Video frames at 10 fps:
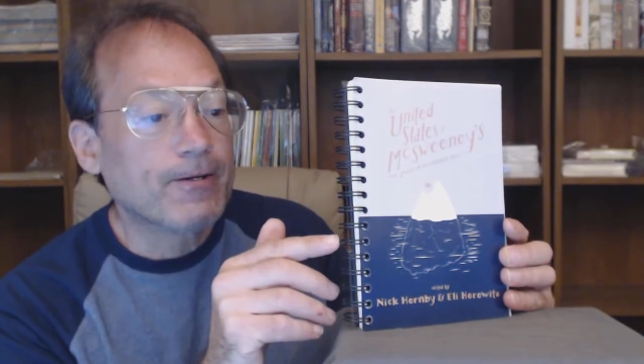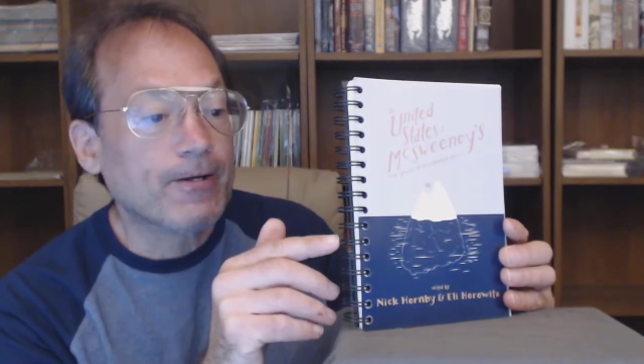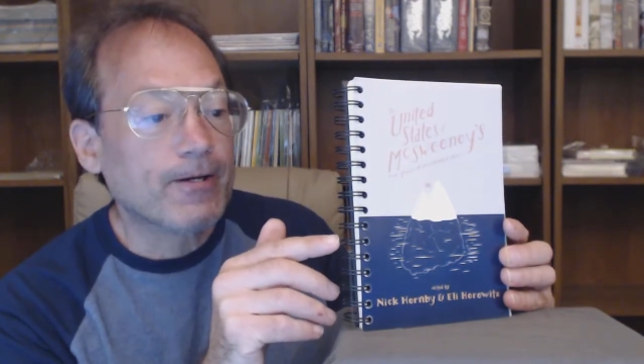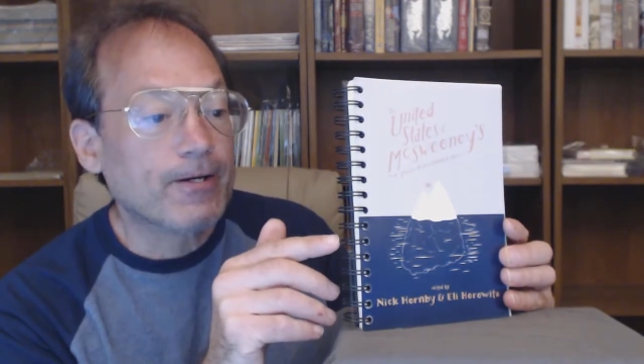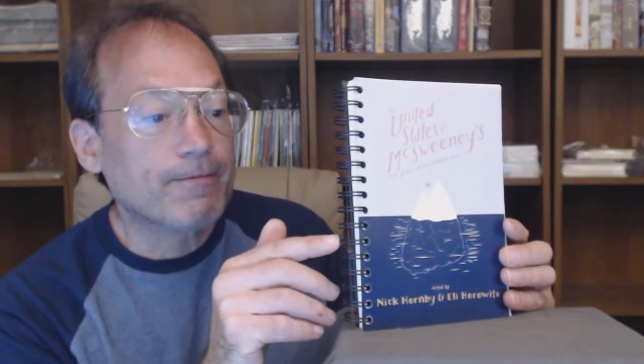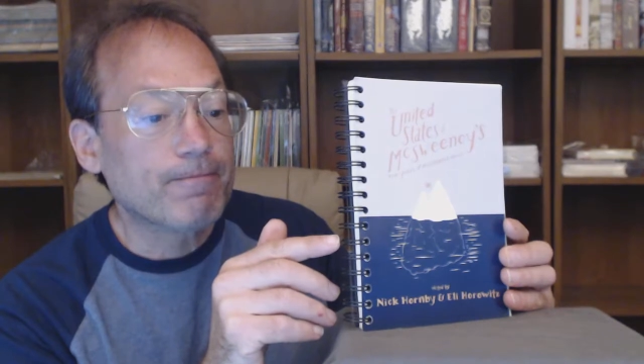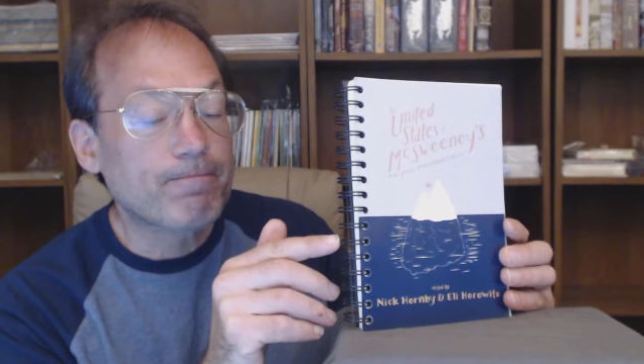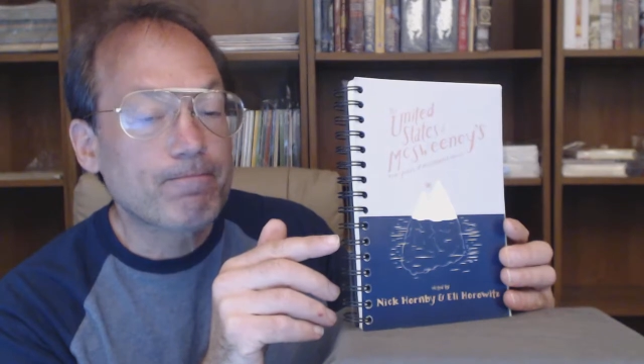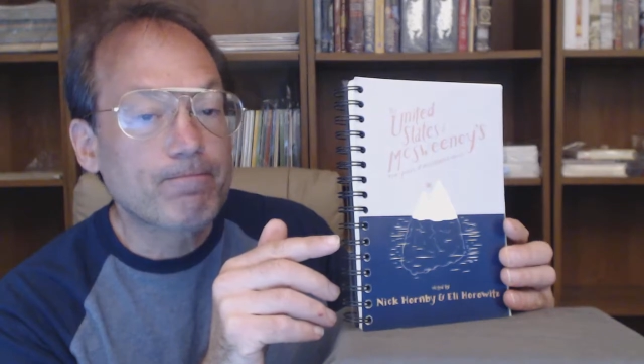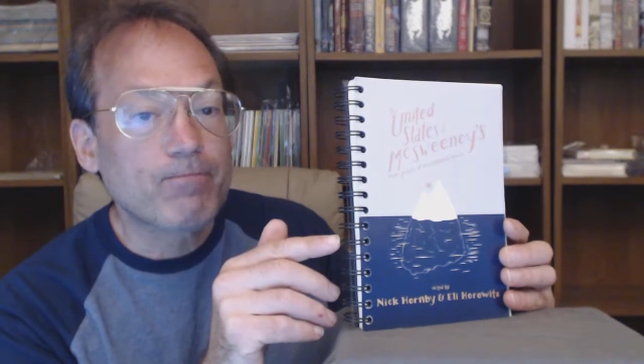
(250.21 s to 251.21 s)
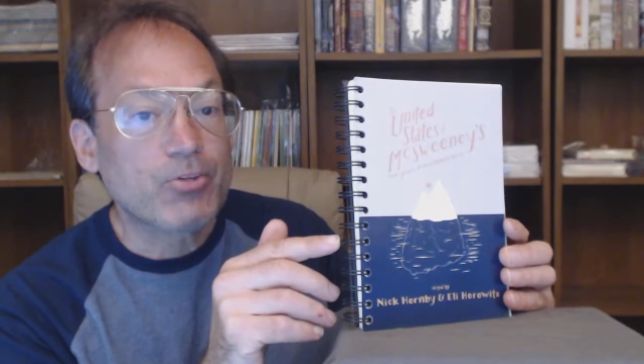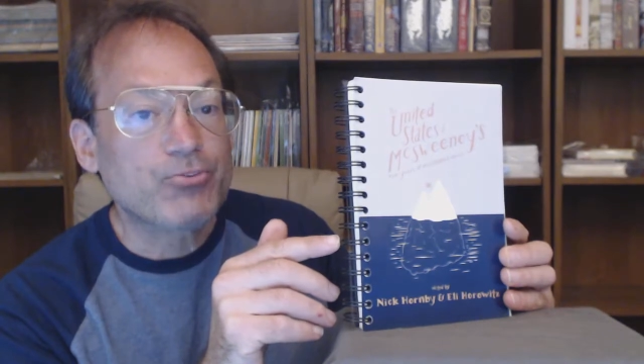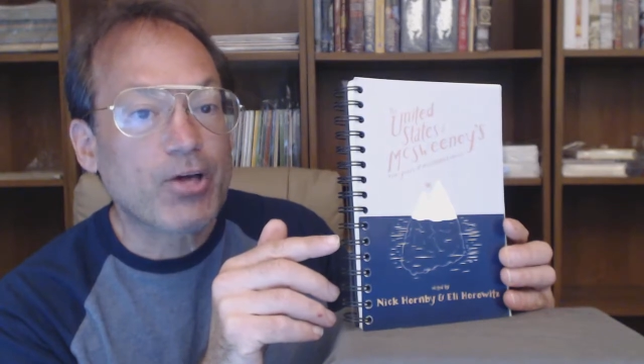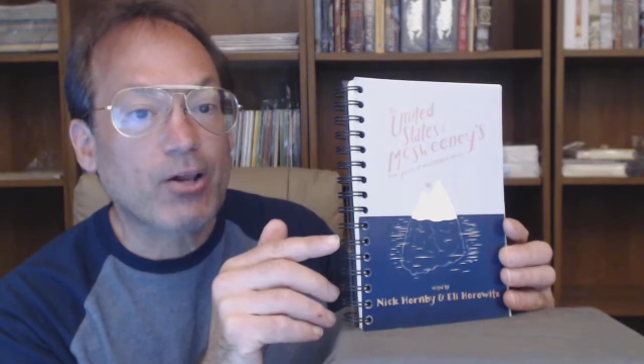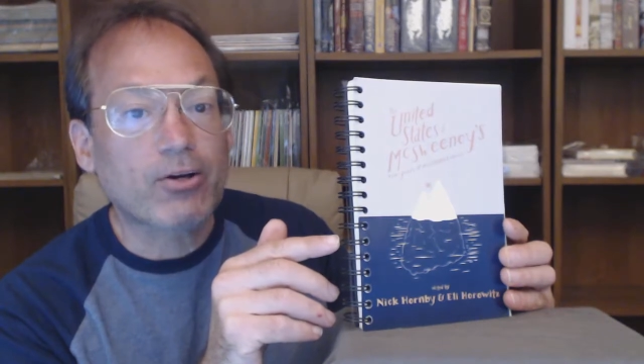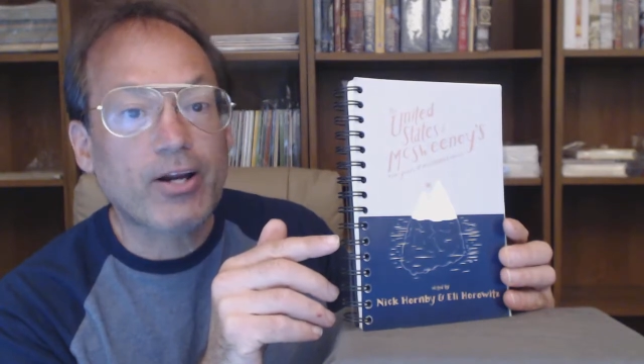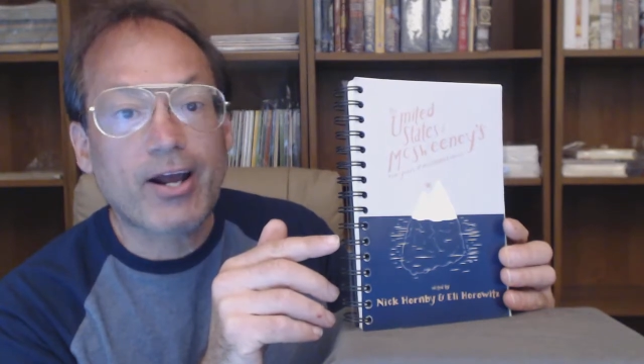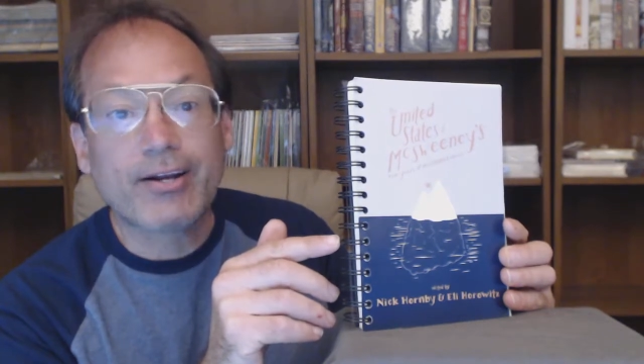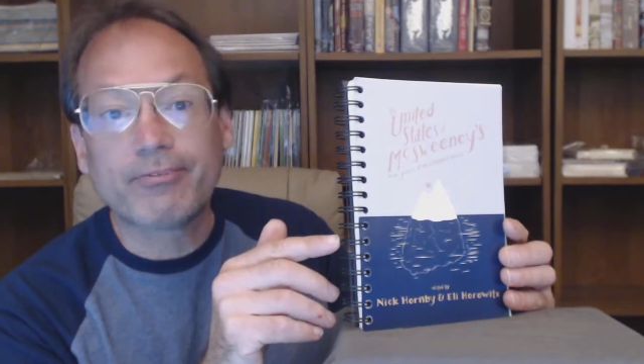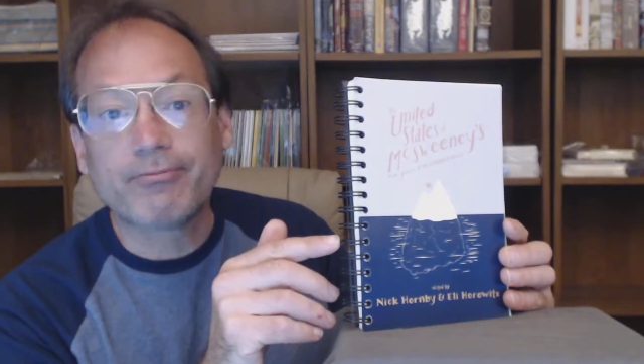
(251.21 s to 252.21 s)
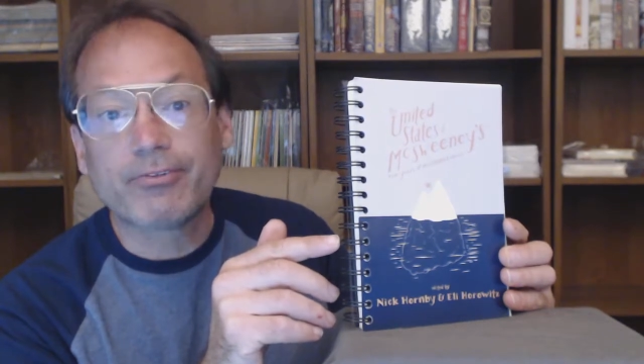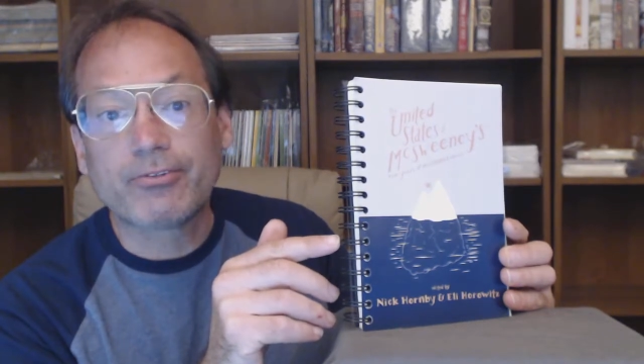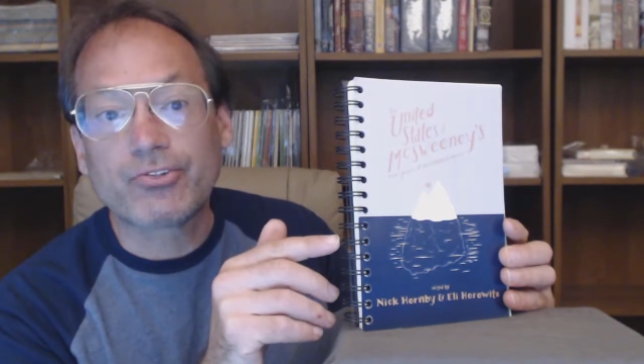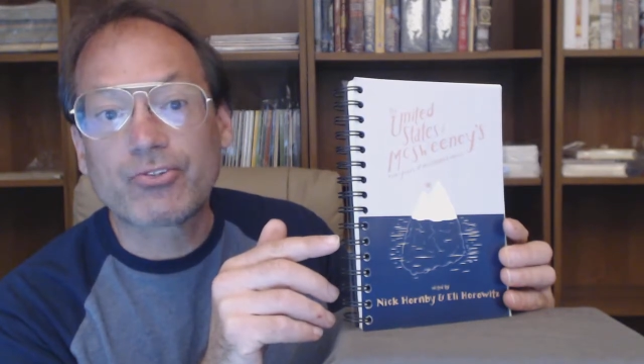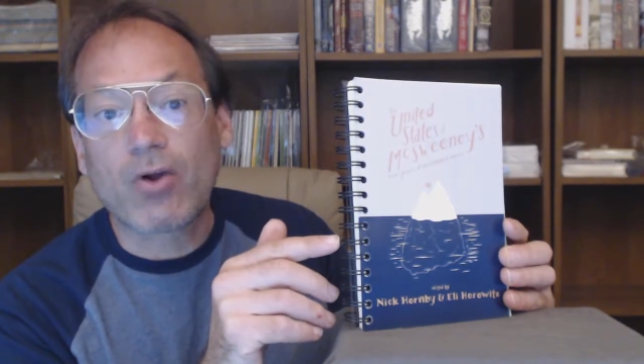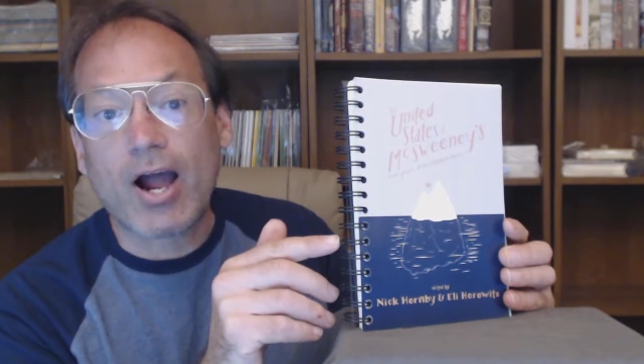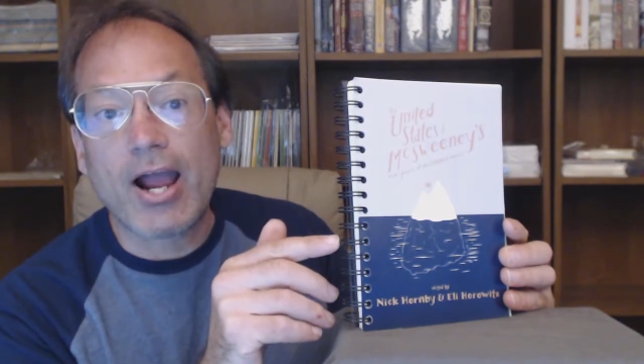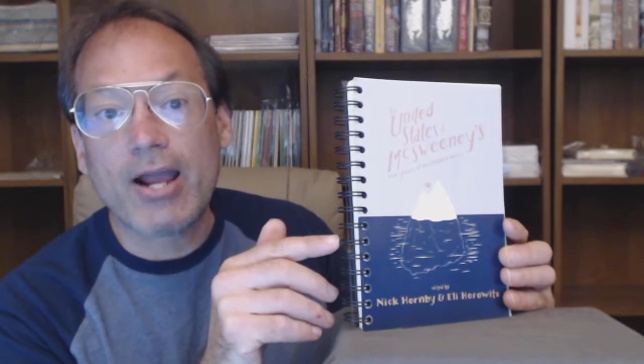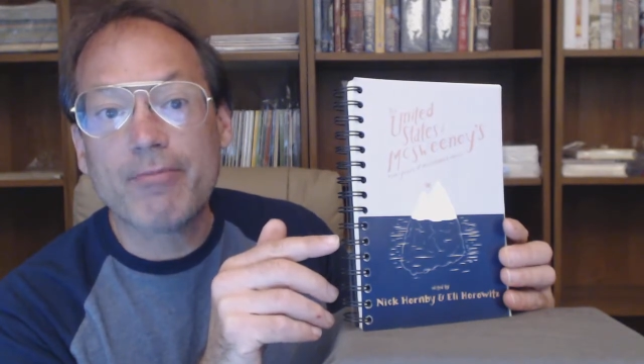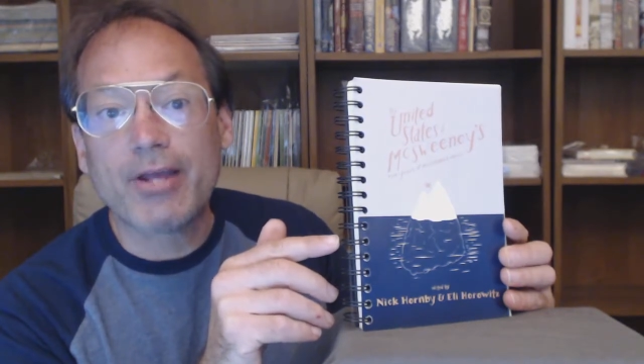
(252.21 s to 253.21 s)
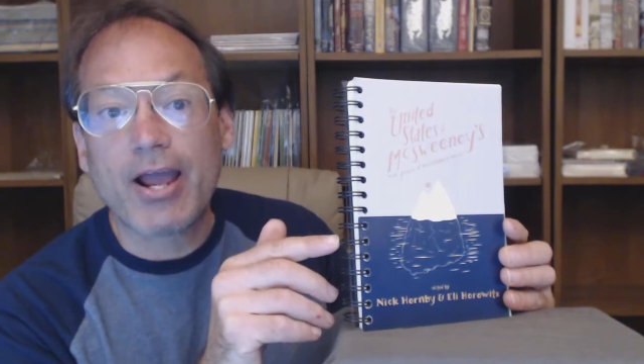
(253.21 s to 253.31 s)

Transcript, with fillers: Uh, the seller had it described